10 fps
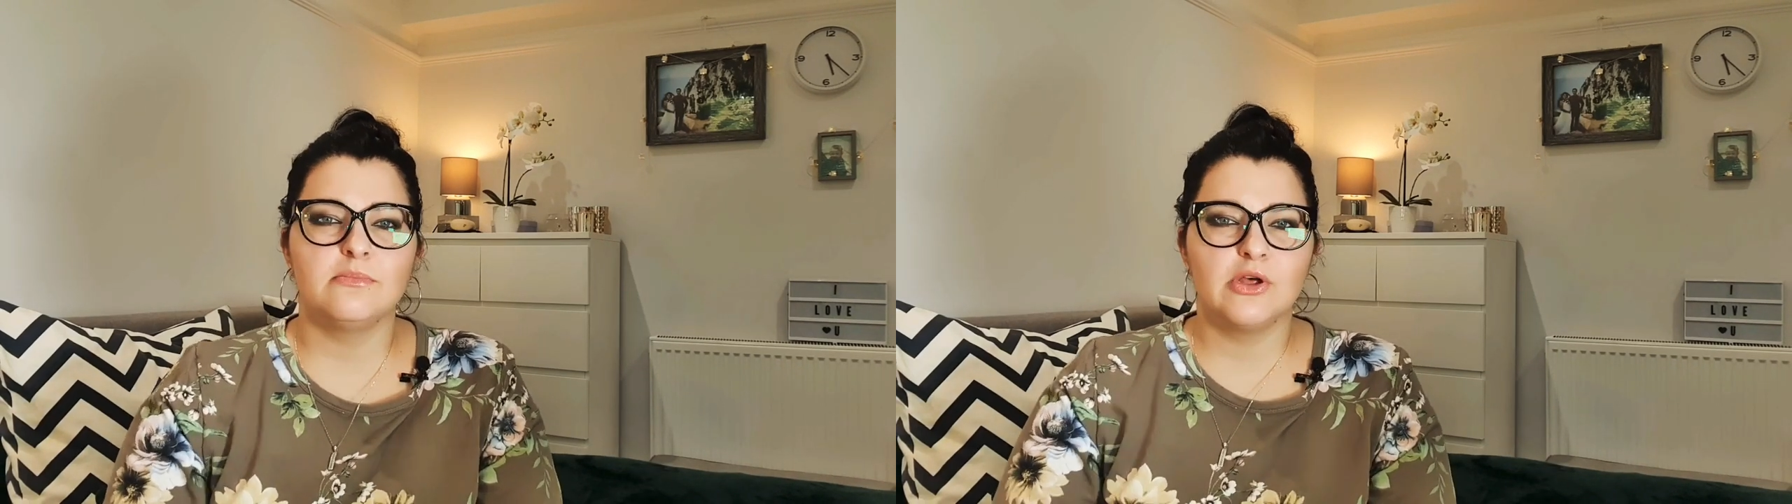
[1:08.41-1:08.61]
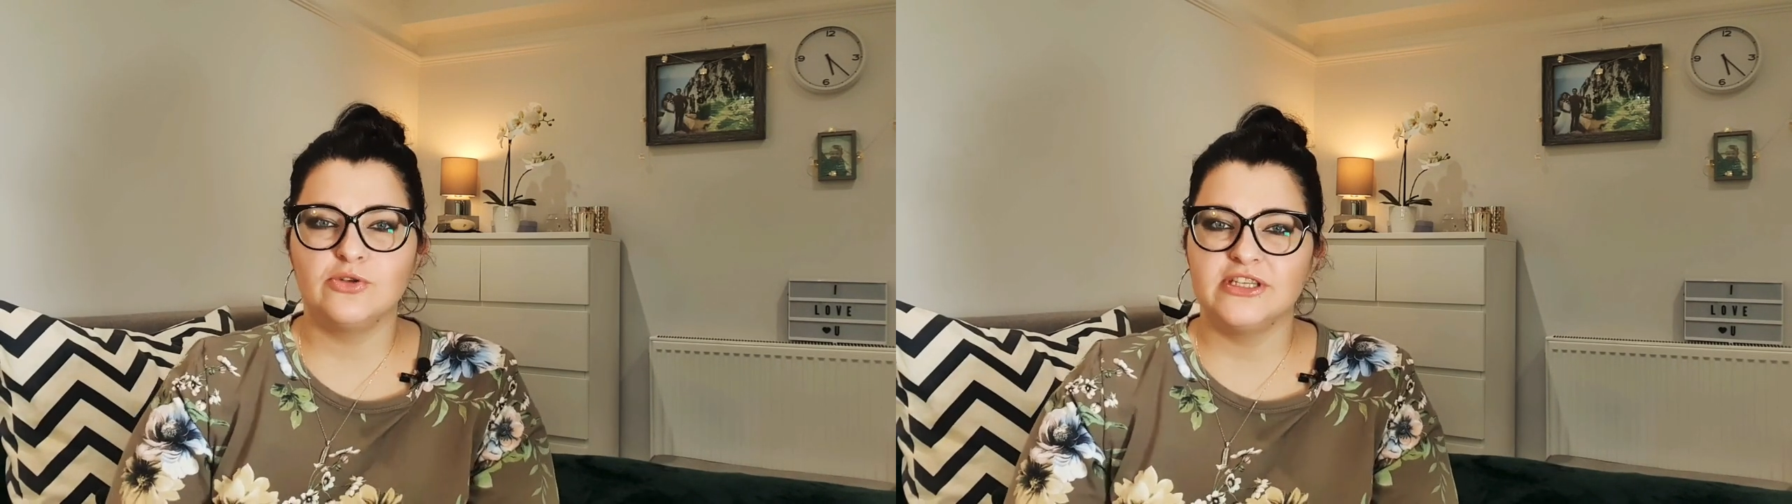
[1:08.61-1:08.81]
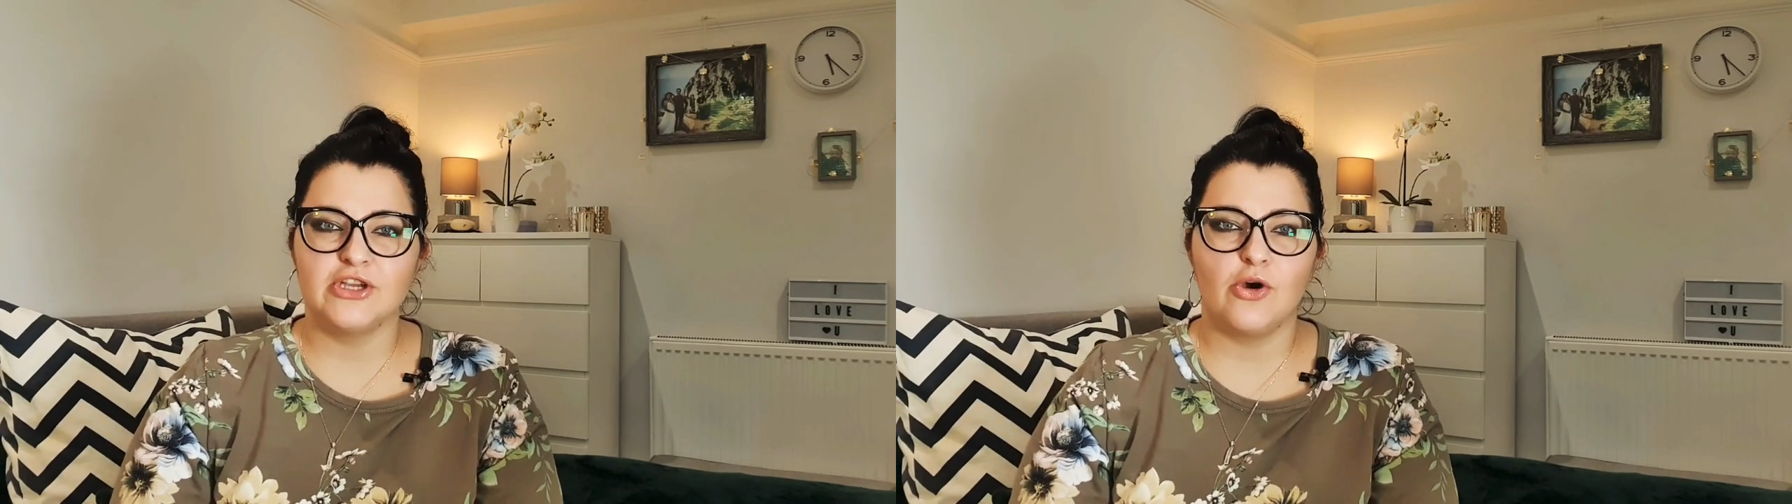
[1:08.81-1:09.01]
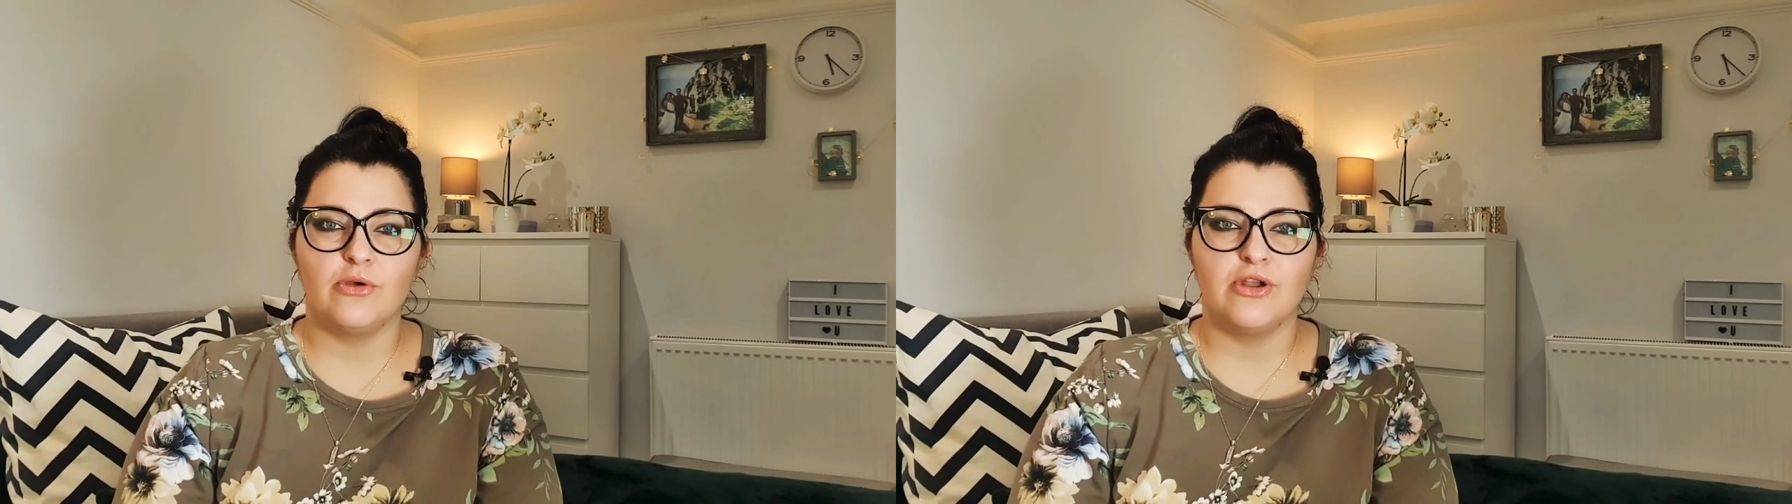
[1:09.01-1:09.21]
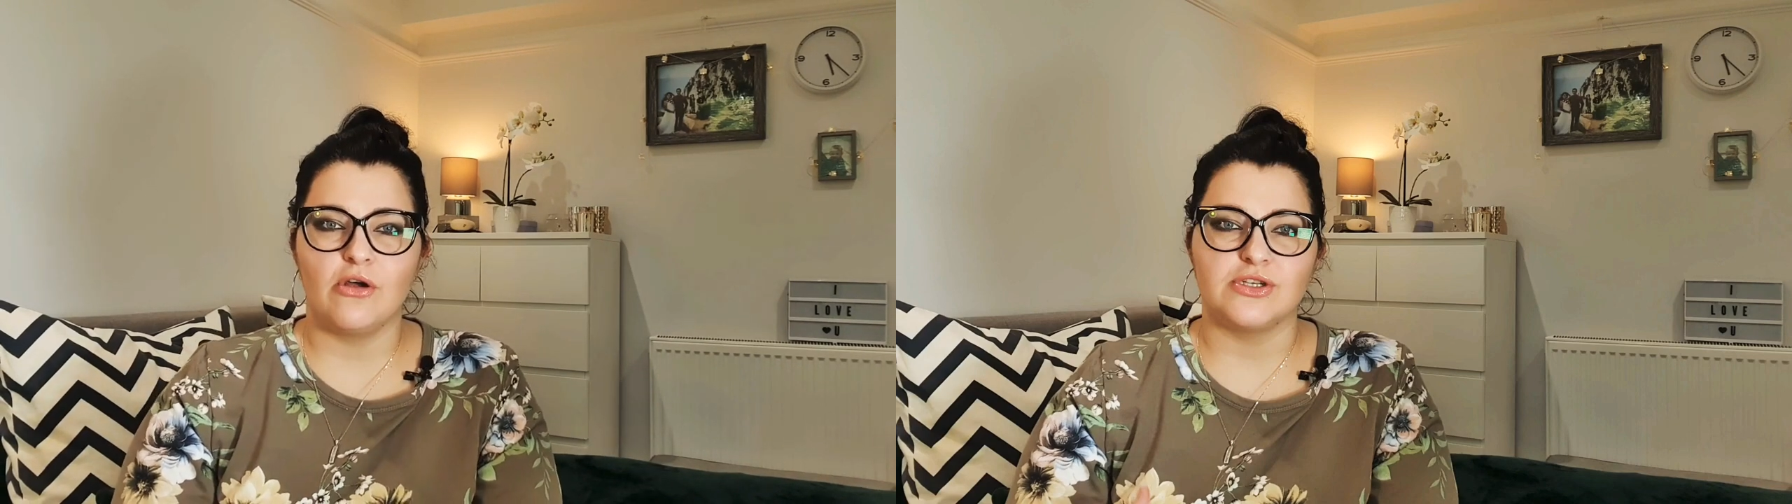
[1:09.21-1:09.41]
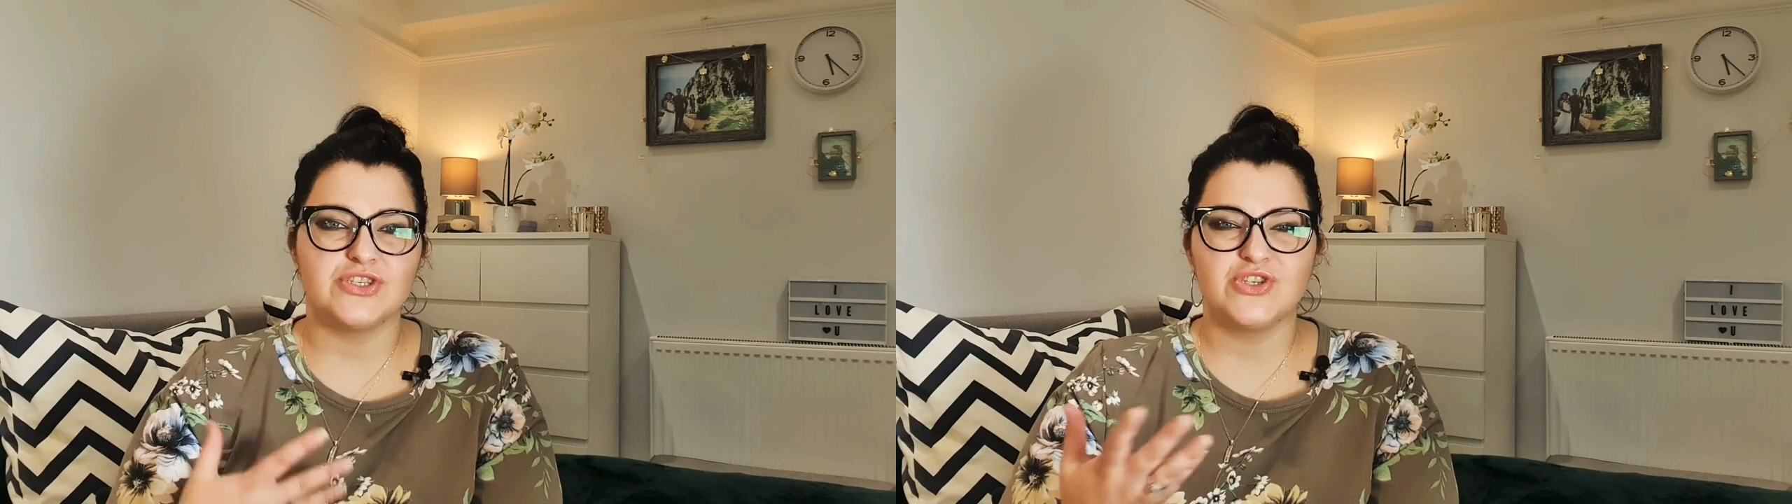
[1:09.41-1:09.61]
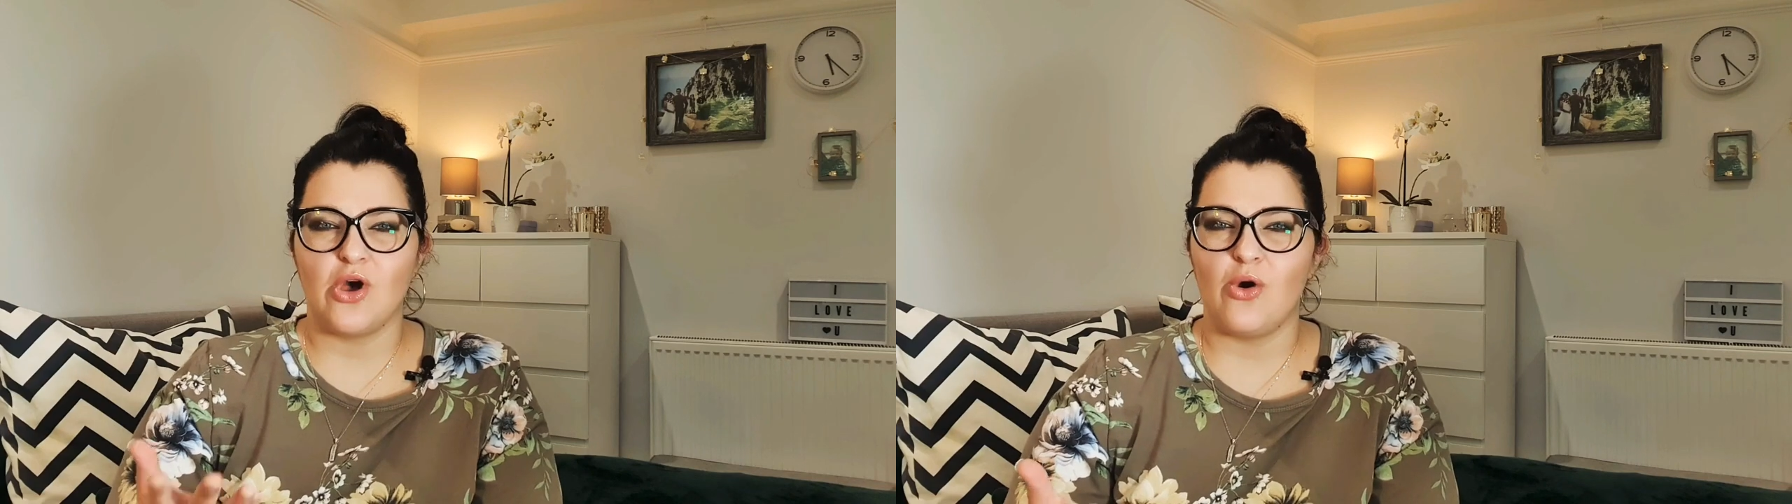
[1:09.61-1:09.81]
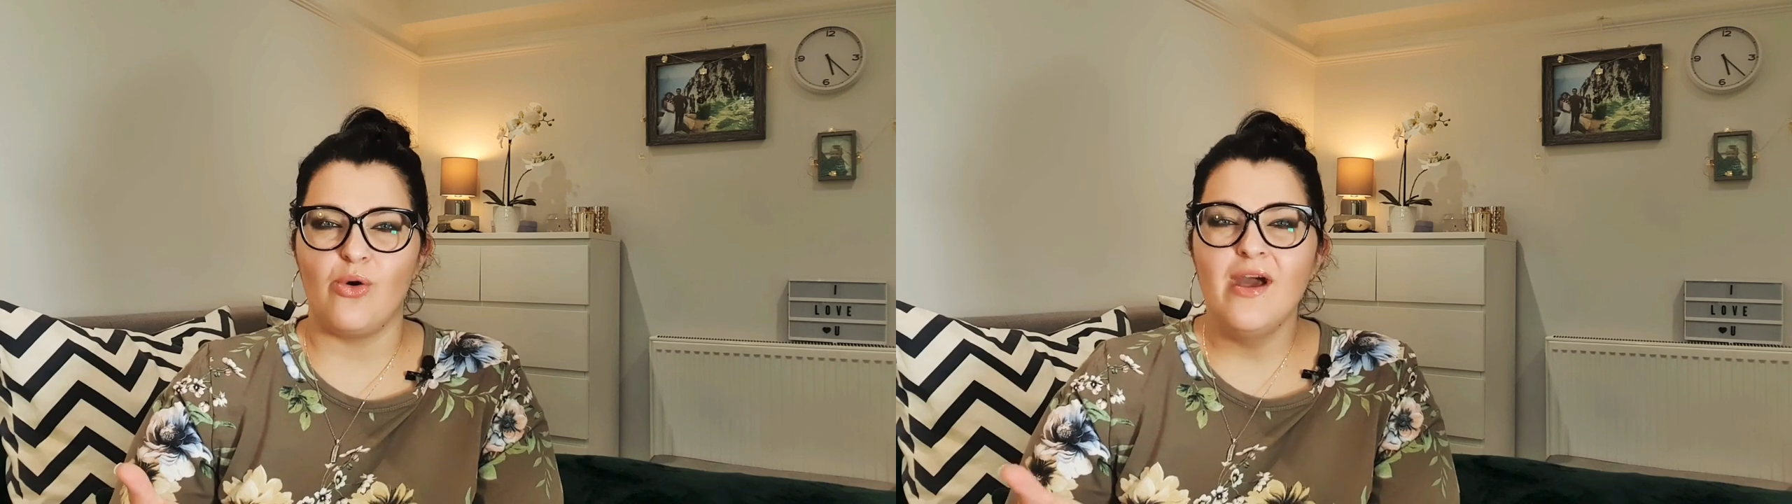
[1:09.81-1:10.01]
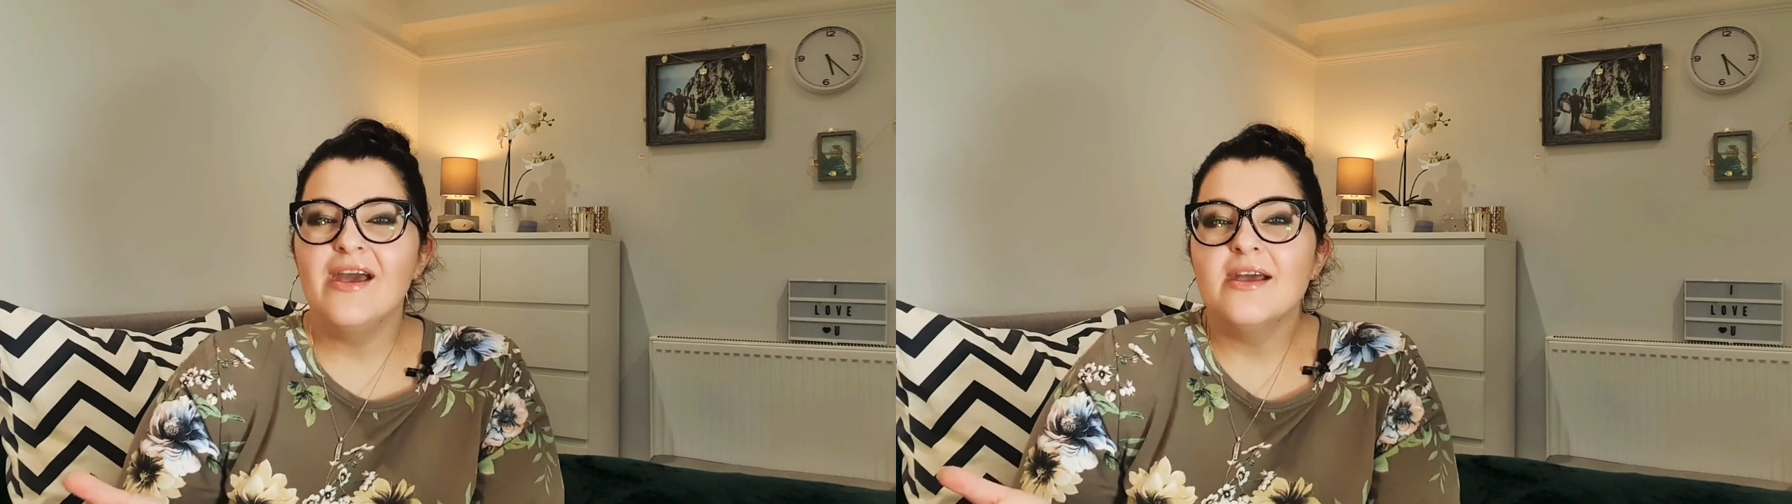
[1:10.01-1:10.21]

bloating going on, so